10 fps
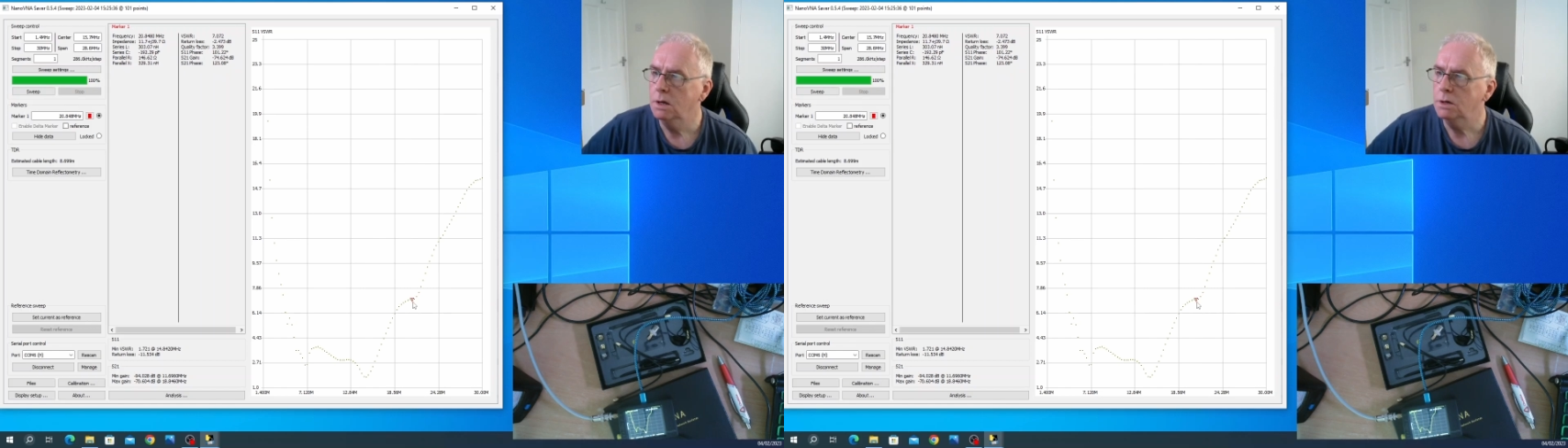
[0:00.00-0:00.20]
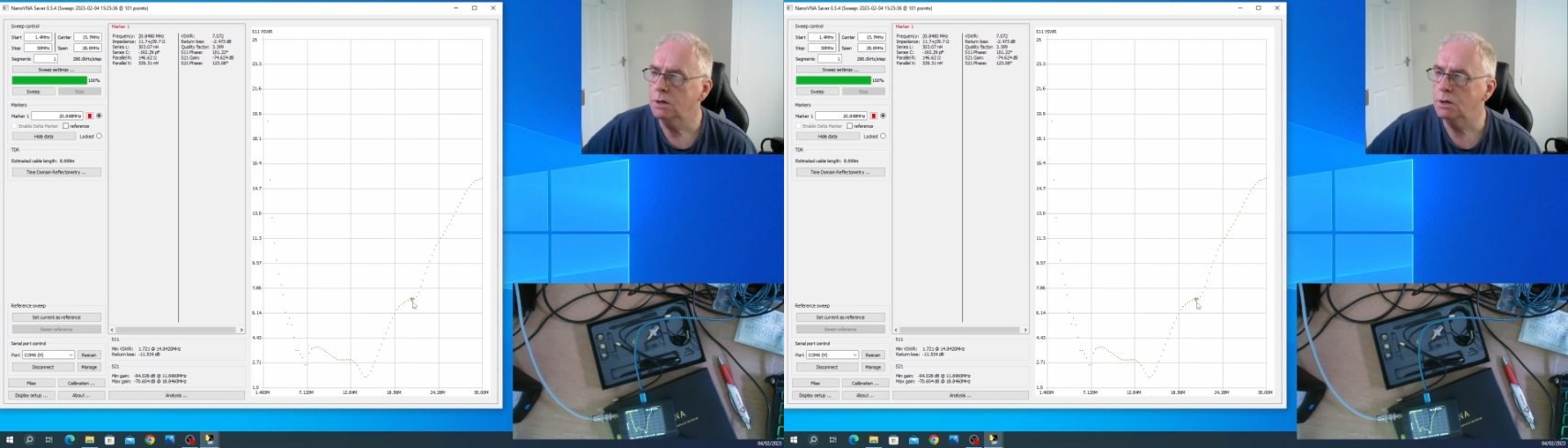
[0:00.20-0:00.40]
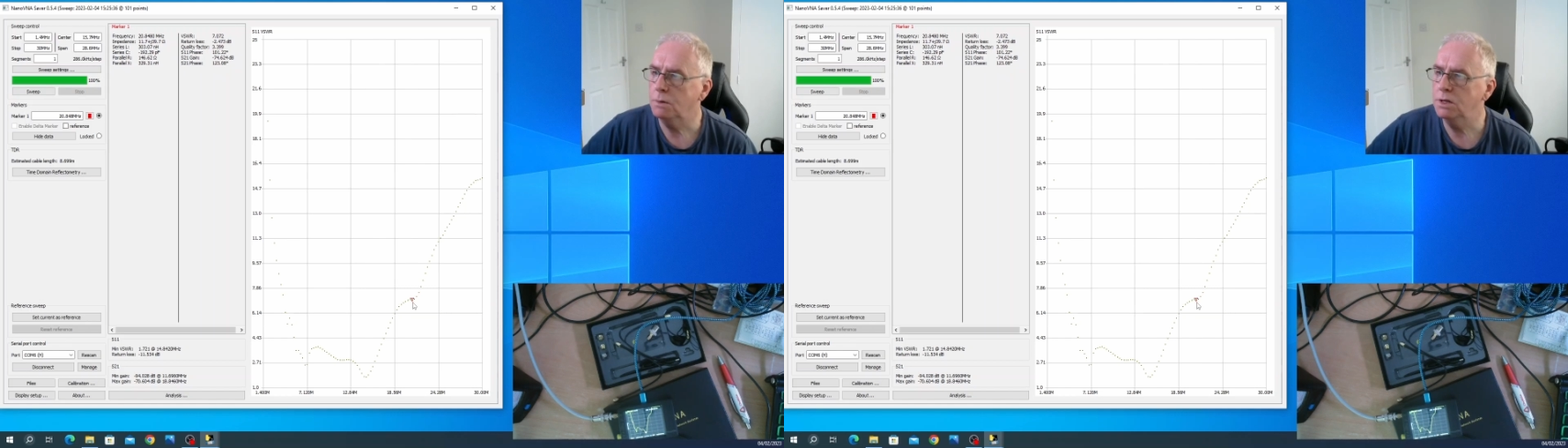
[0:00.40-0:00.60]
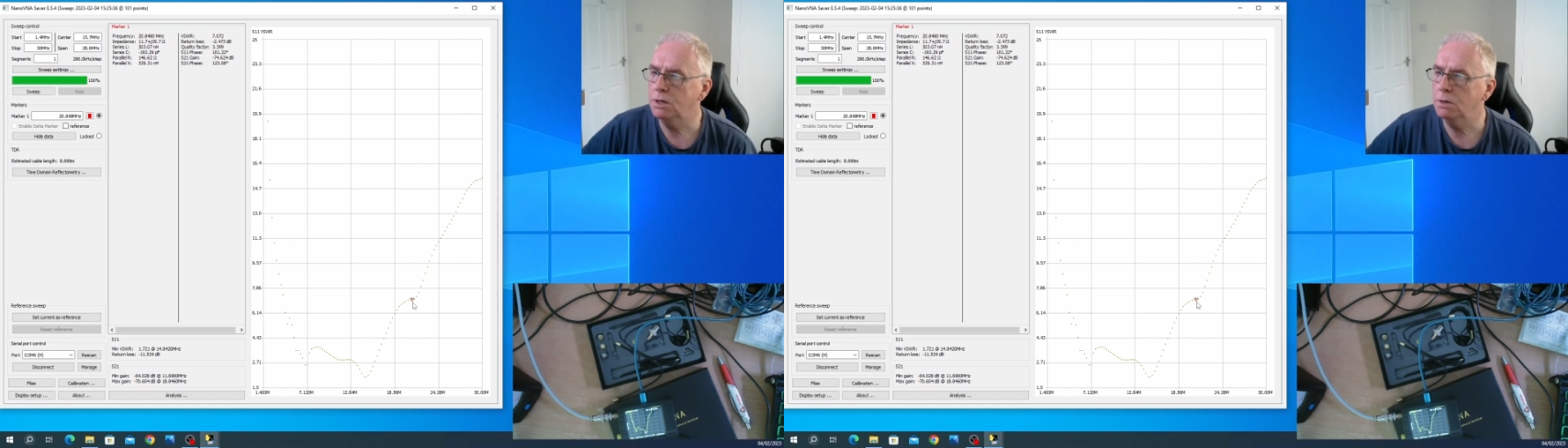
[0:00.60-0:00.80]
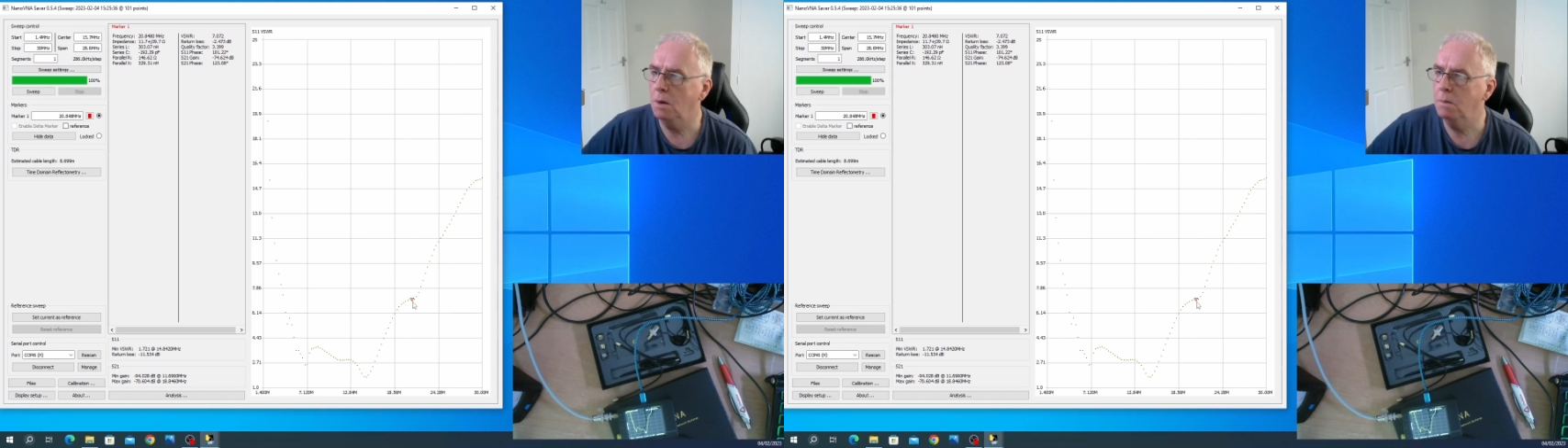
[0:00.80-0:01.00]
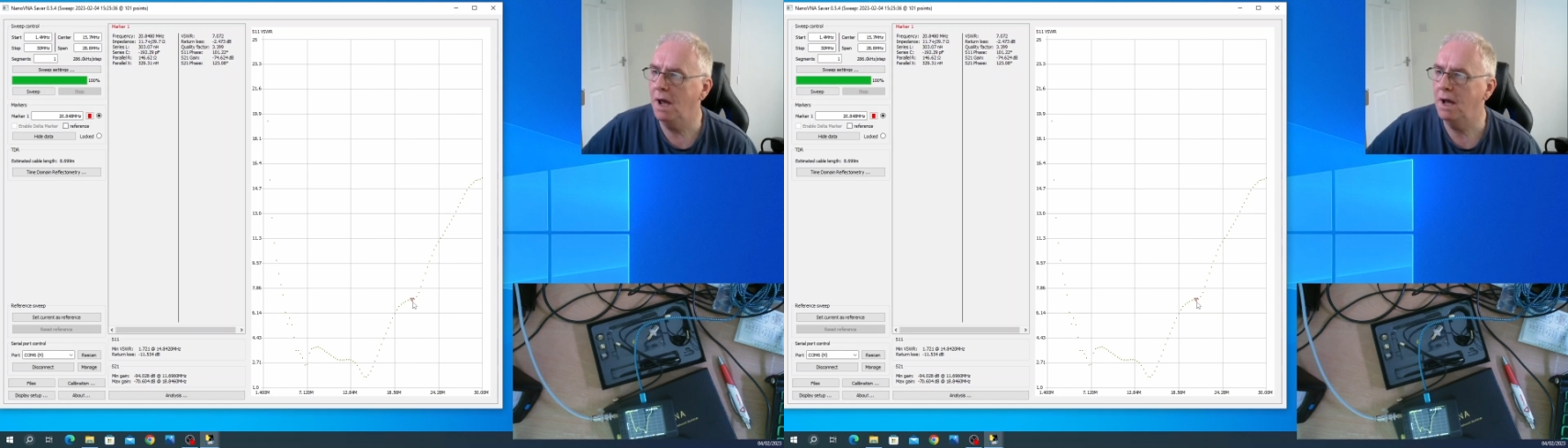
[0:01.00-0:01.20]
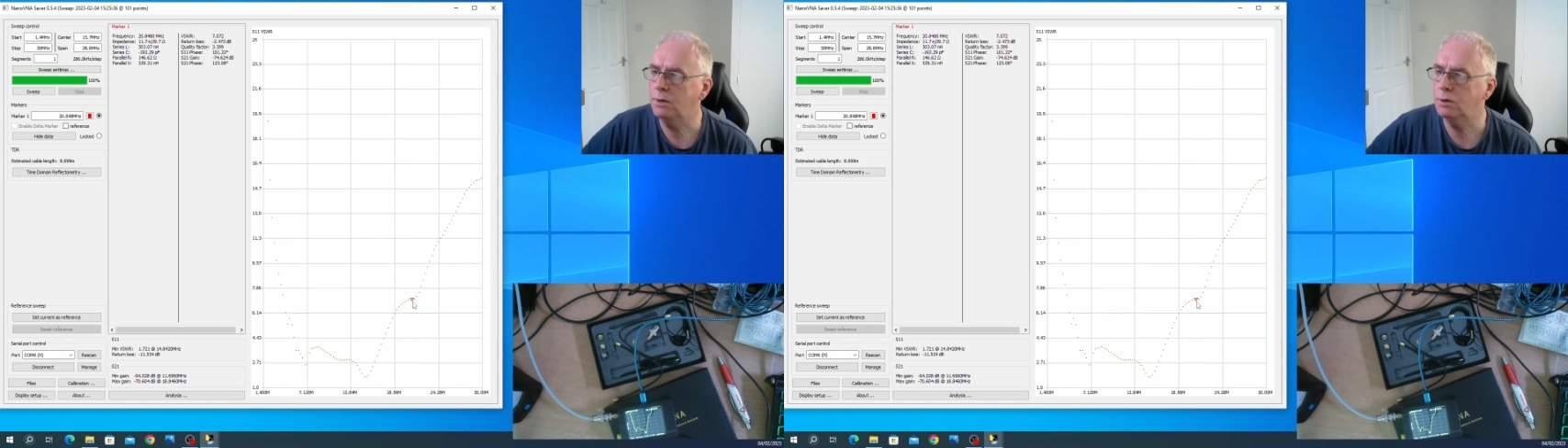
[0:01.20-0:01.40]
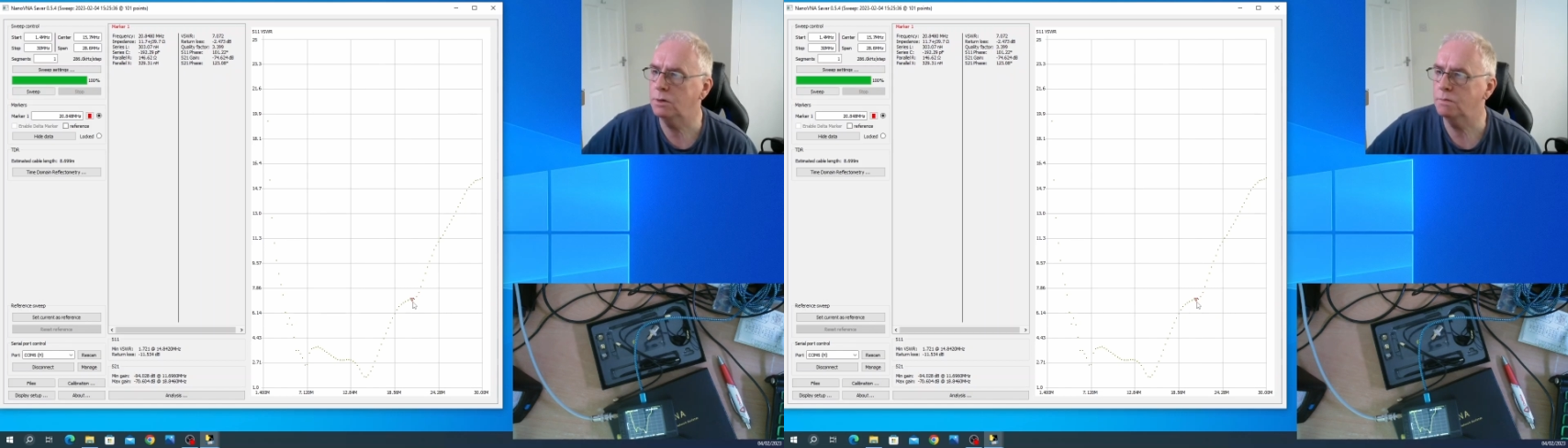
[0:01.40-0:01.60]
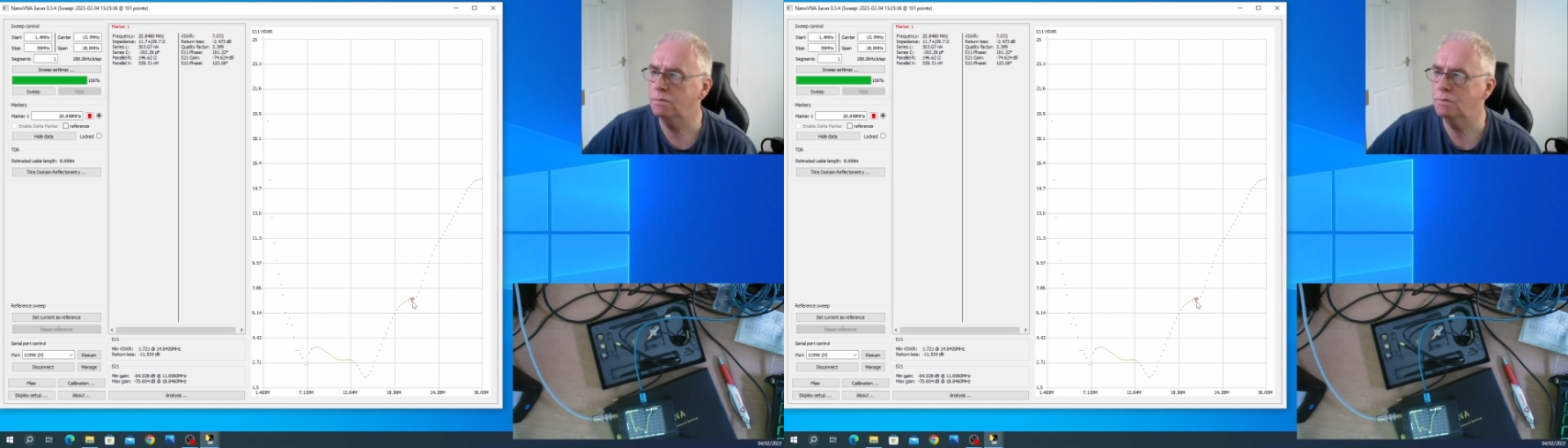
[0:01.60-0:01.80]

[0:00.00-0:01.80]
So 21 megs.